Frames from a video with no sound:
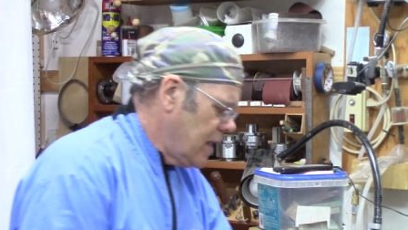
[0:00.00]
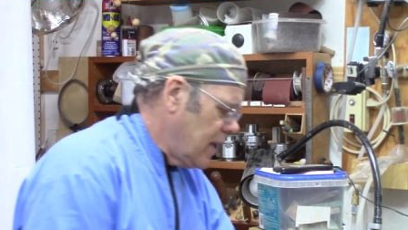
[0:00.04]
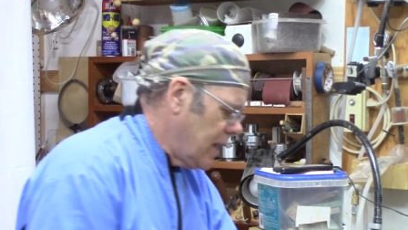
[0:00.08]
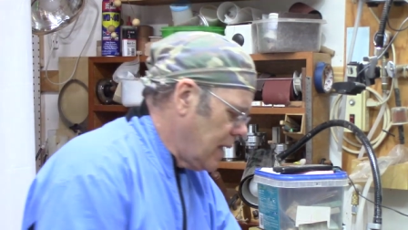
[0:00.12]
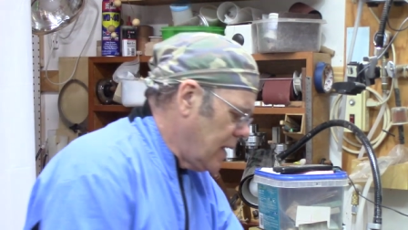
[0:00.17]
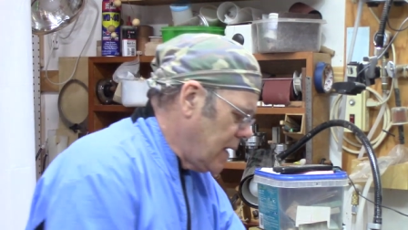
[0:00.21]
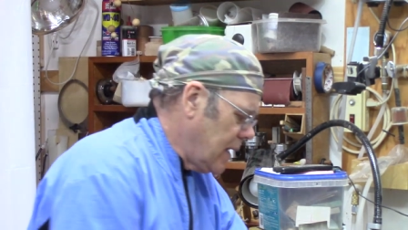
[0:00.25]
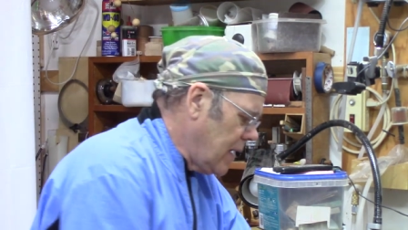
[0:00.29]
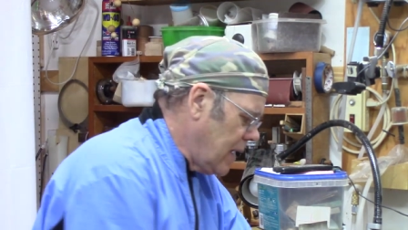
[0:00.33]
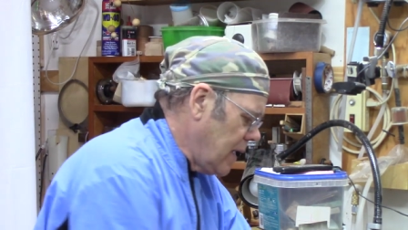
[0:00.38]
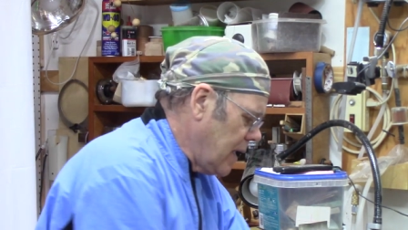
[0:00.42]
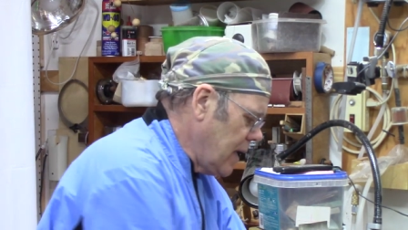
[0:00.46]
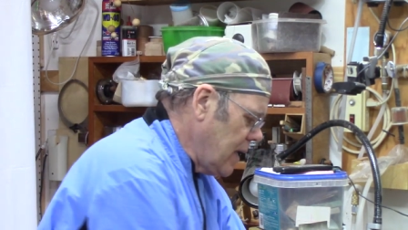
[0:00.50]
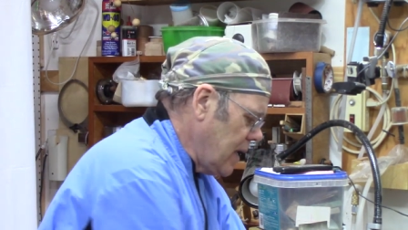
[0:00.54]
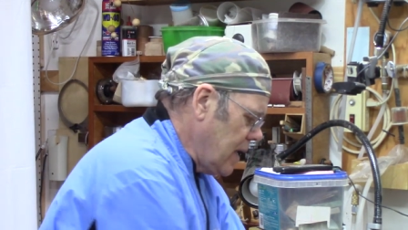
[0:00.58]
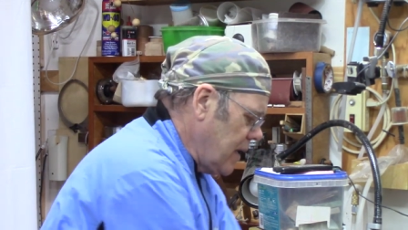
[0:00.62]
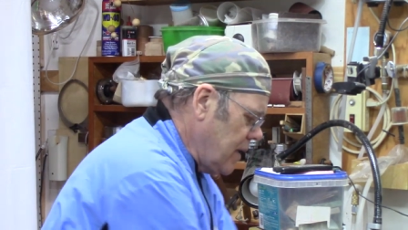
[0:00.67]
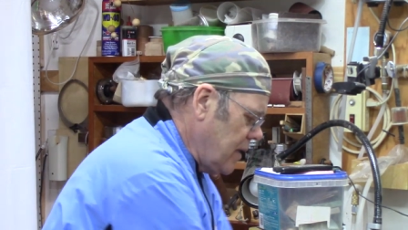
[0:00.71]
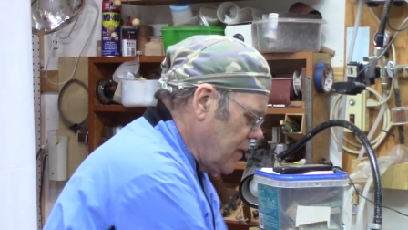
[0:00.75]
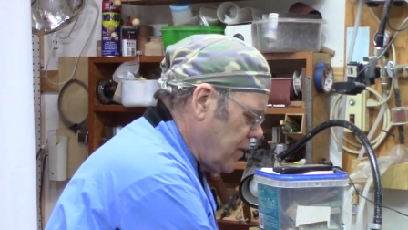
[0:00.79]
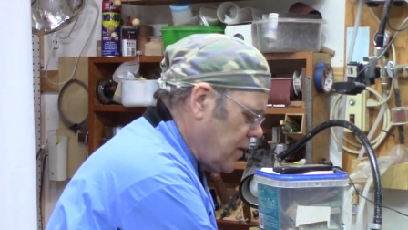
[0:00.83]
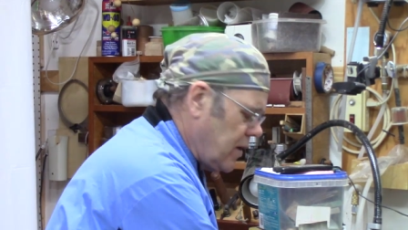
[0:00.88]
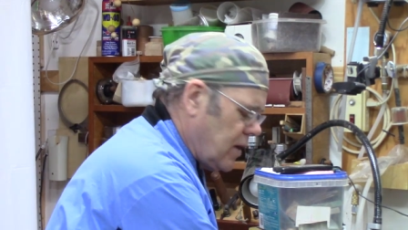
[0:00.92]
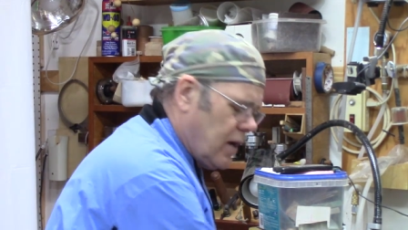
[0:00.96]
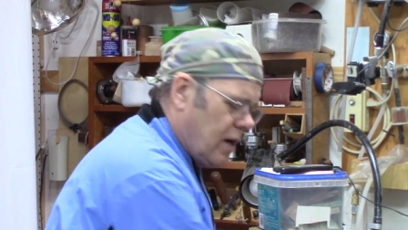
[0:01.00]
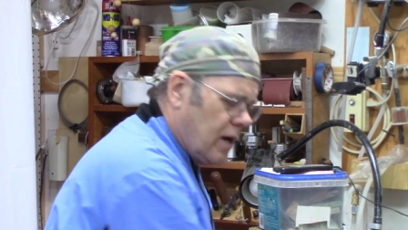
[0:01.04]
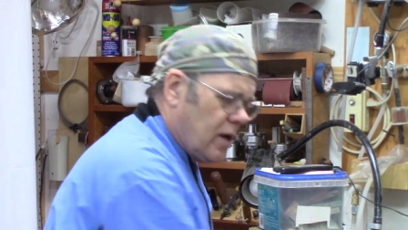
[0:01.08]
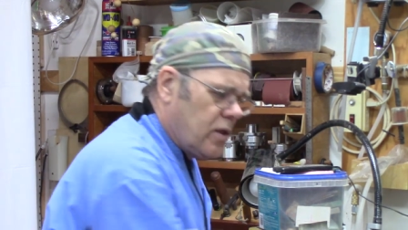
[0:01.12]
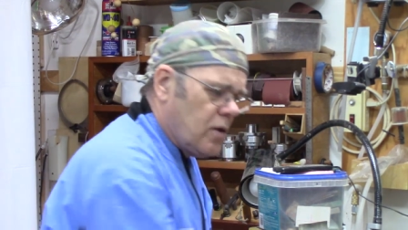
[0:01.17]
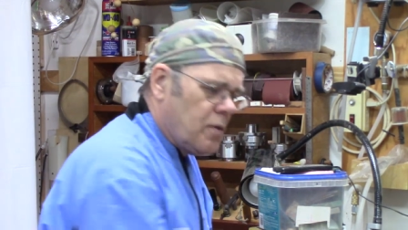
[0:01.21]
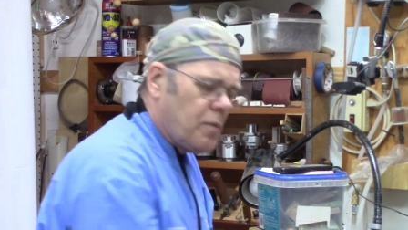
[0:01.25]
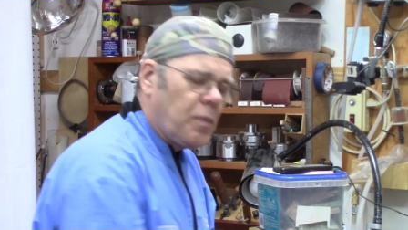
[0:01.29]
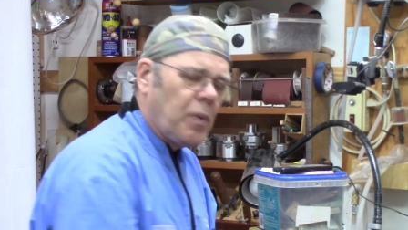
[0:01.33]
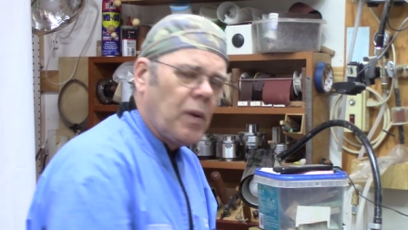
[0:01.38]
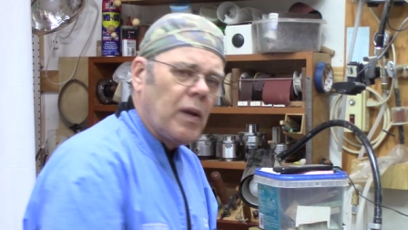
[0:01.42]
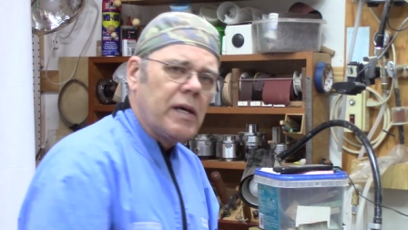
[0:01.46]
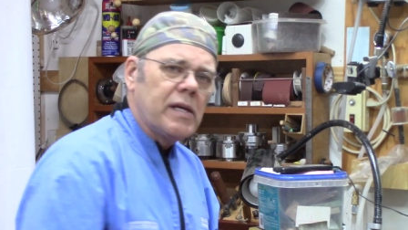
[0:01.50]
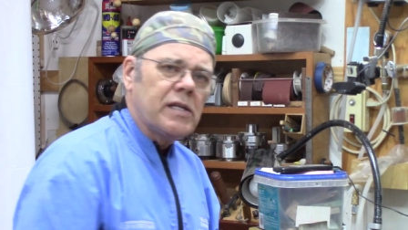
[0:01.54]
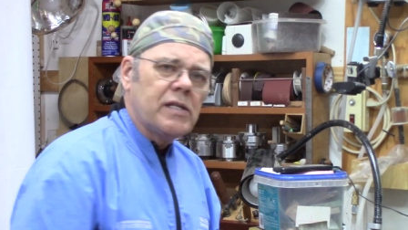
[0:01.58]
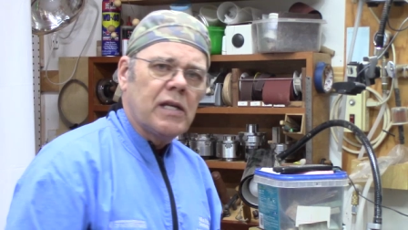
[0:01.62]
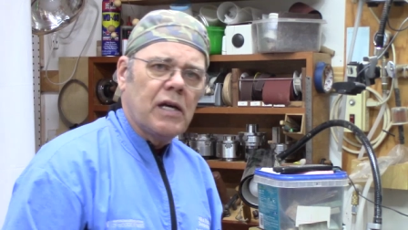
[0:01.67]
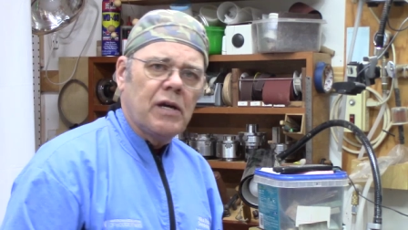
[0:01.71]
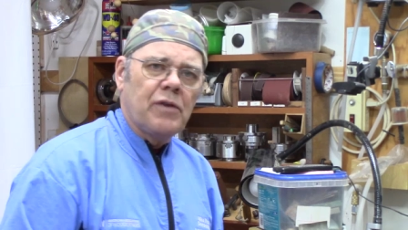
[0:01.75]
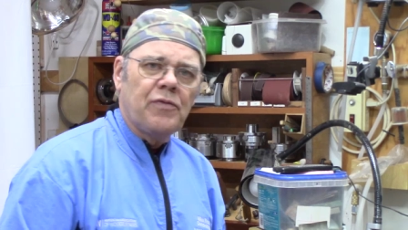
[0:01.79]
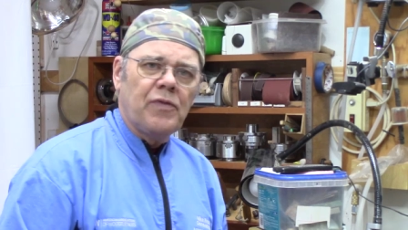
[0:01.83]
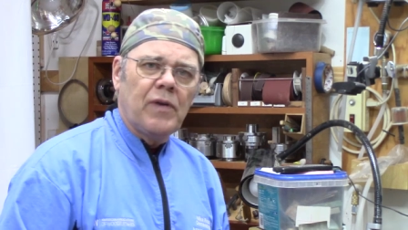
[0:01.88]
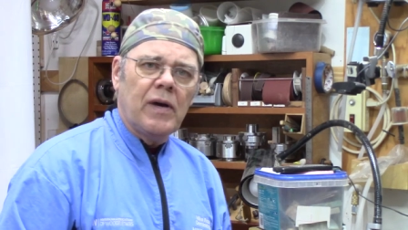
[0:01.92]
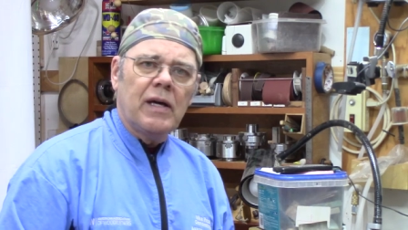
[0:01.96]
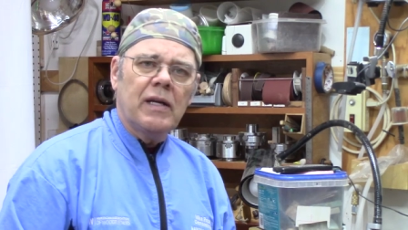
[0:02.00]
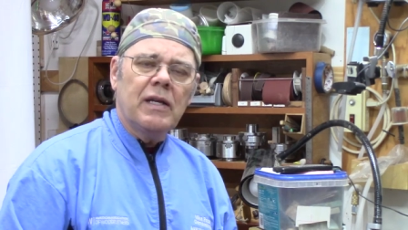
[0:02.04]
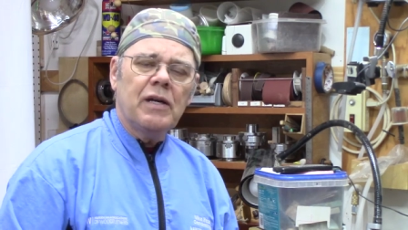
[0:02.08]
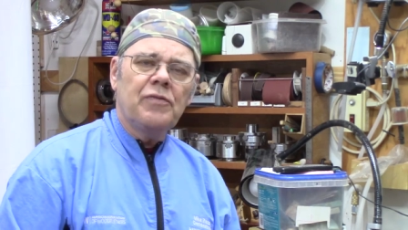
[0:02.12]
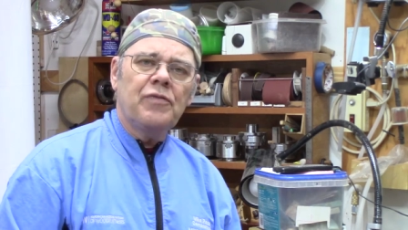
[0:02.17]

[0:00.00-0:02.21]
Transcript: Uh, the other place I found,